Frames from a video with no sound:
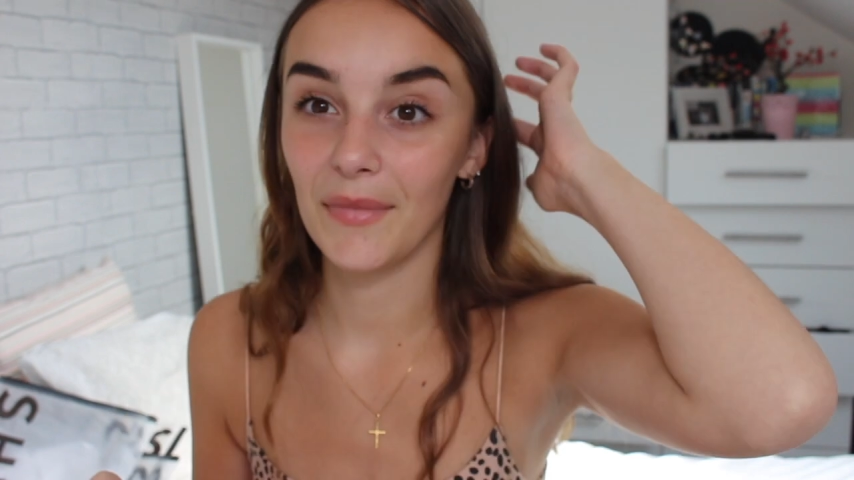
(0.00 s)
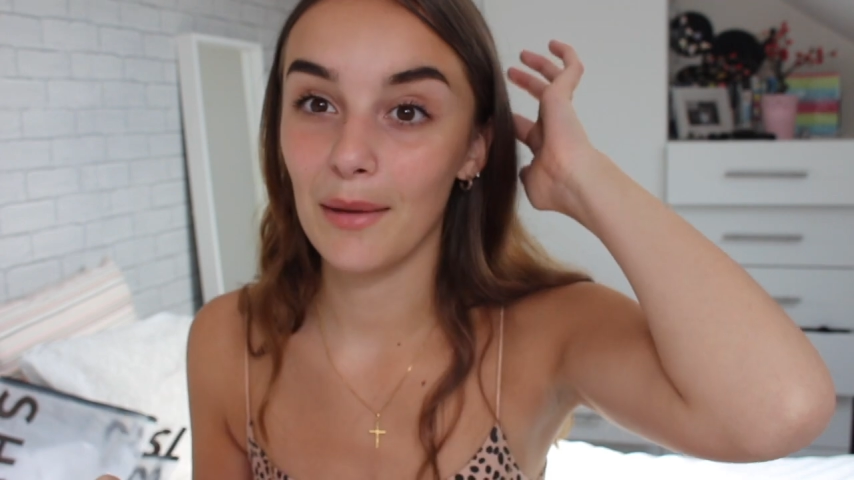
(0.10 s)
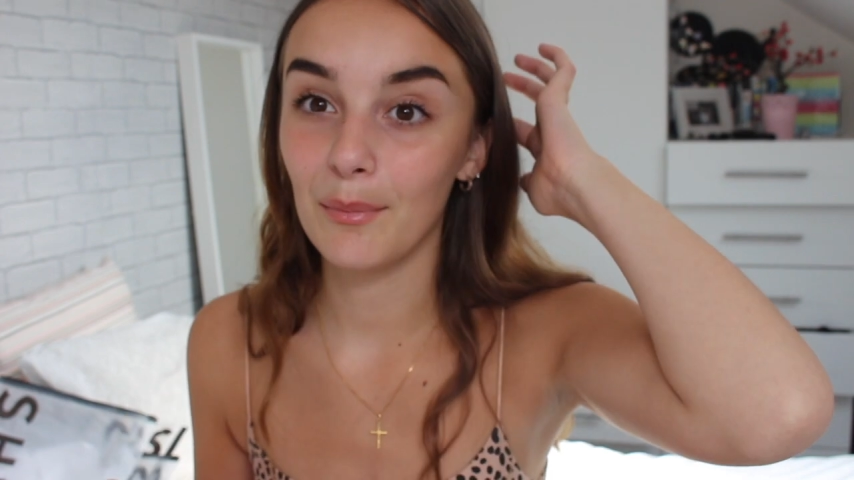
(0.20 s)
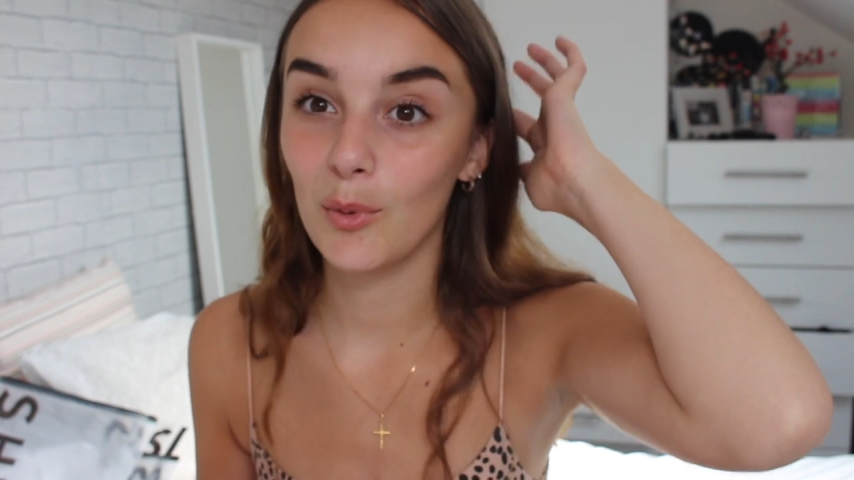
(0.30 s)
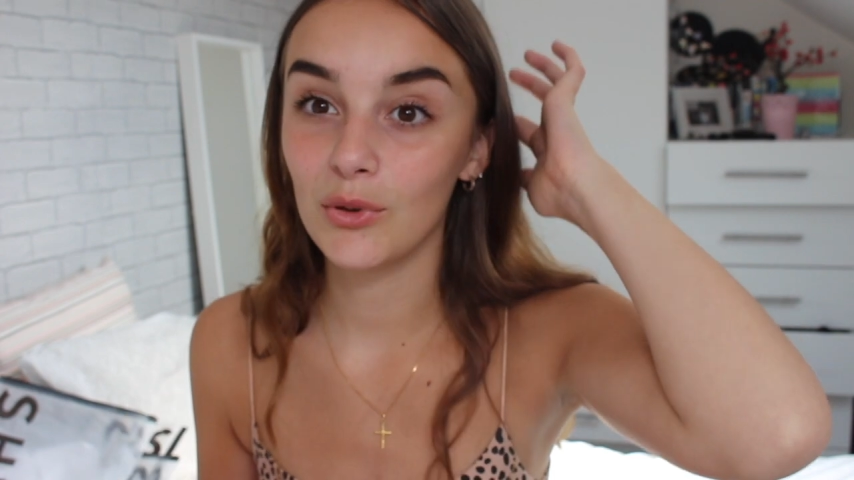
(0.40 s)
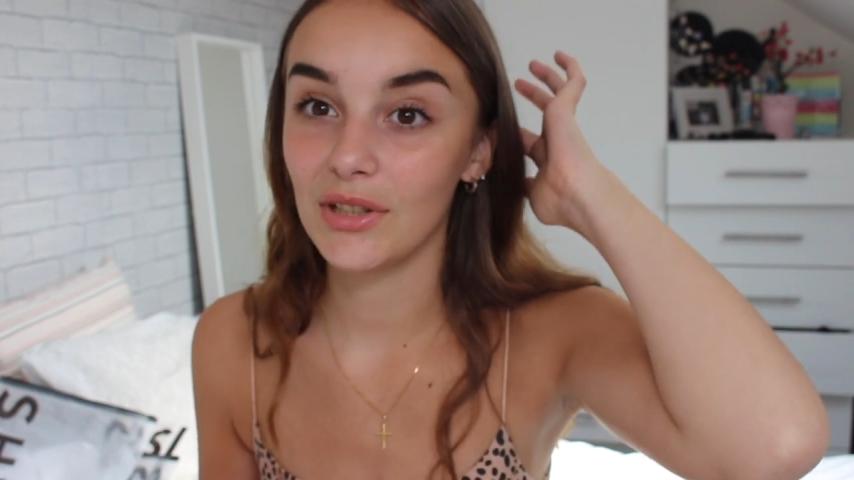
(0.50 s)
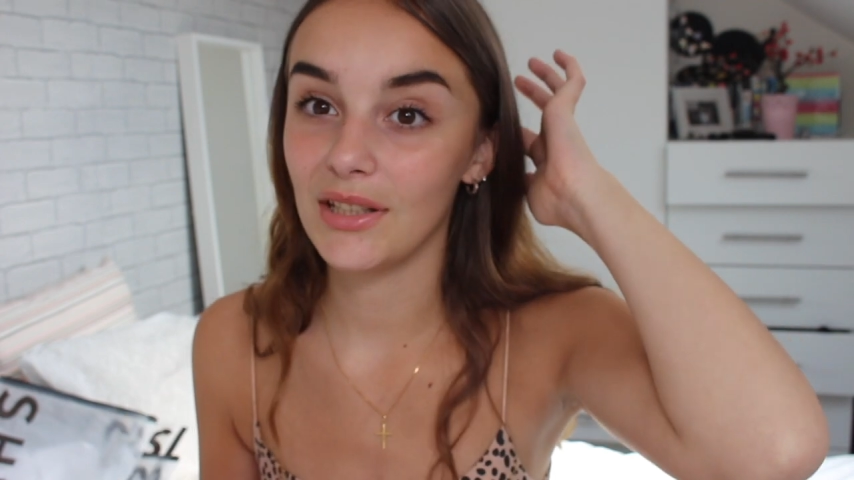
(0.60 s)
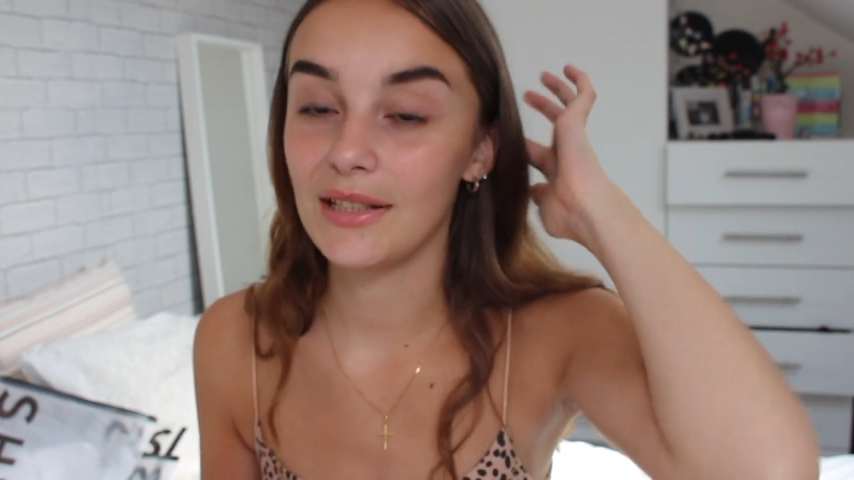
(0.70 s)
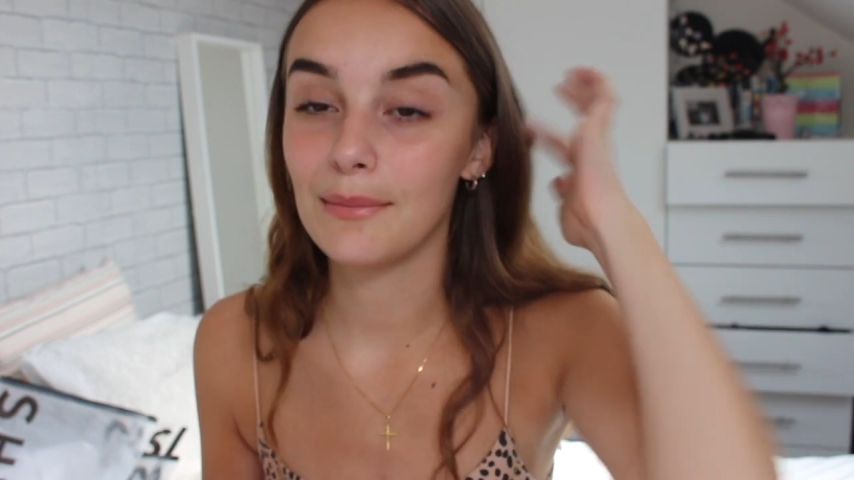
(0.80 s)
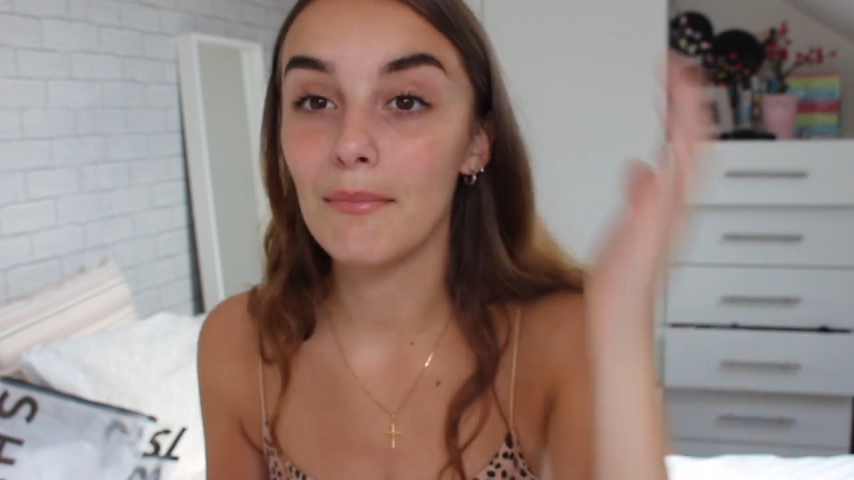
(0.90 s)
In
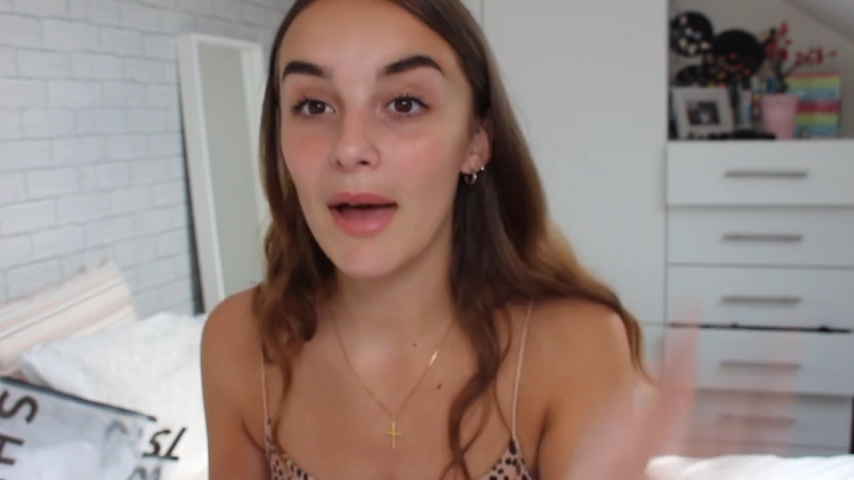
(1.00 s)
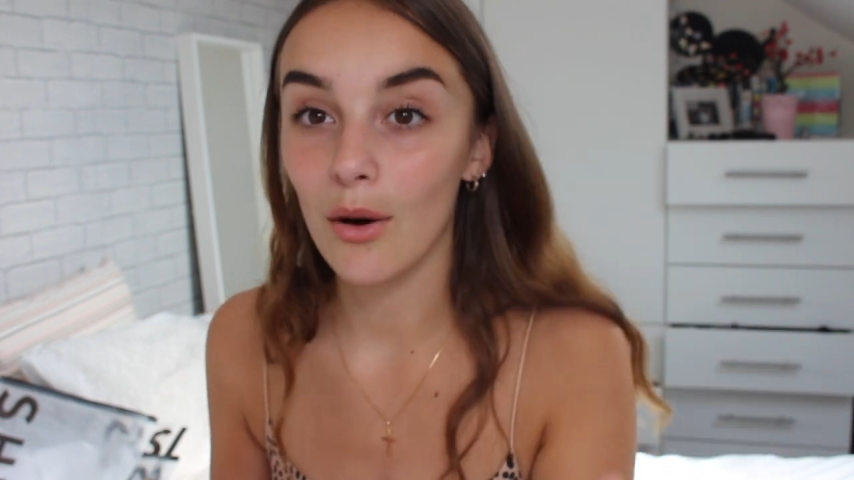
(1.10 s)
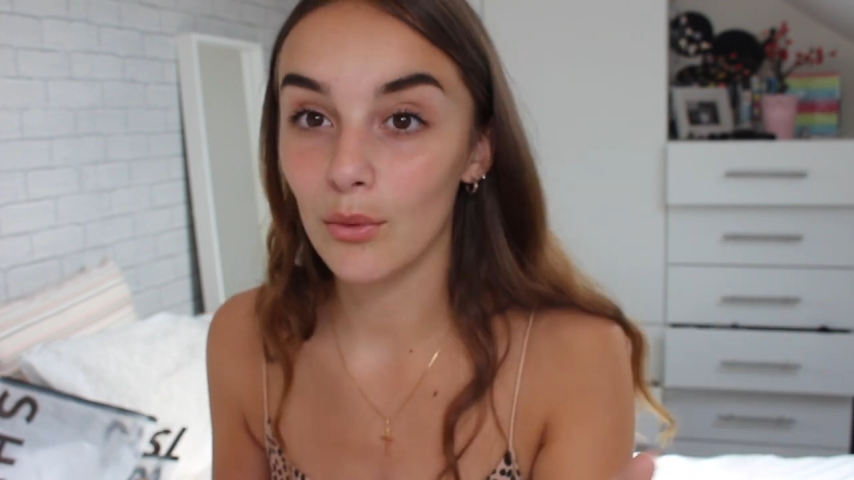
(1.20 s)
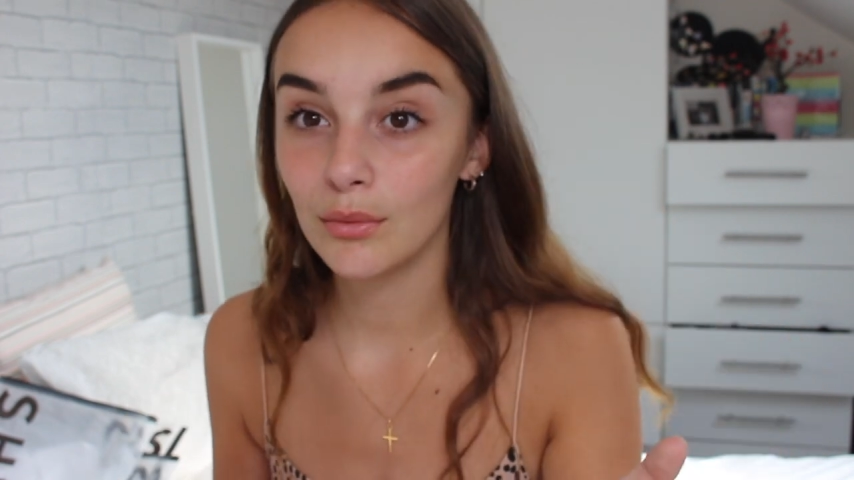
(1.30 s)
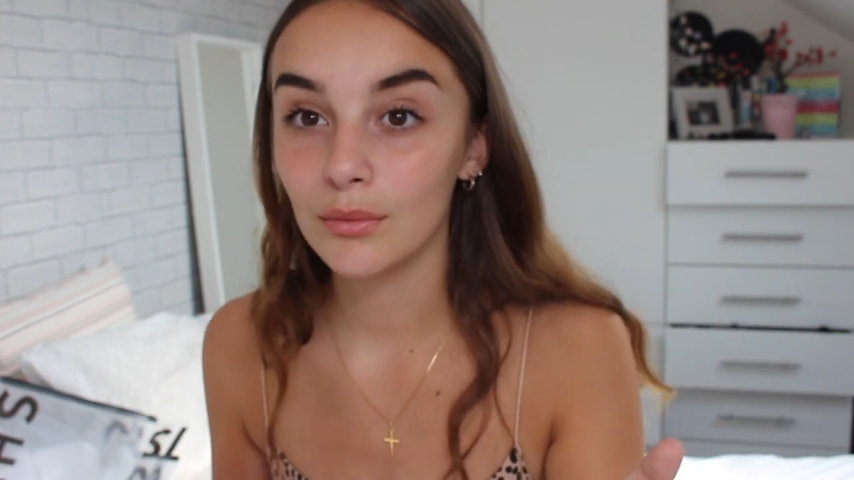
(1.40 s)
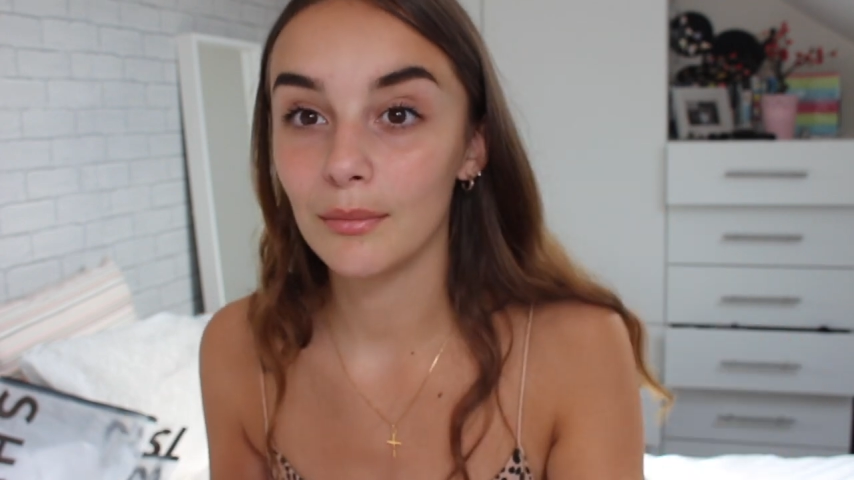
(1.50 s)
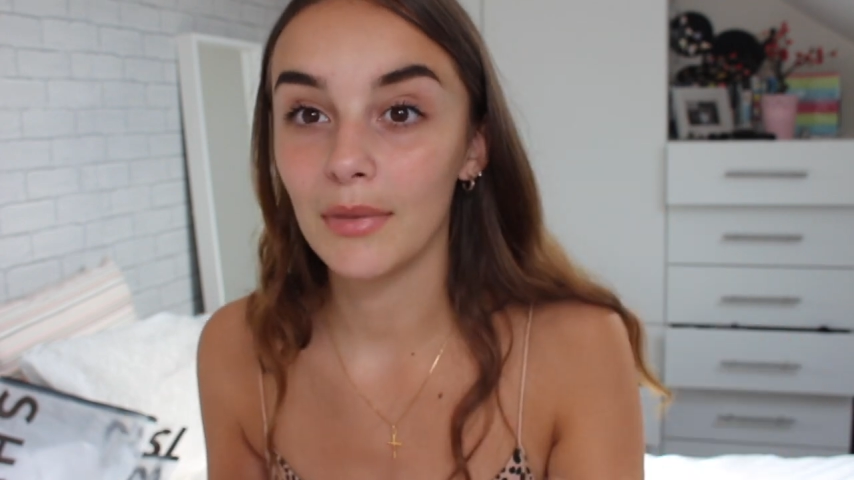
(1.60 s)
Portuguese, mel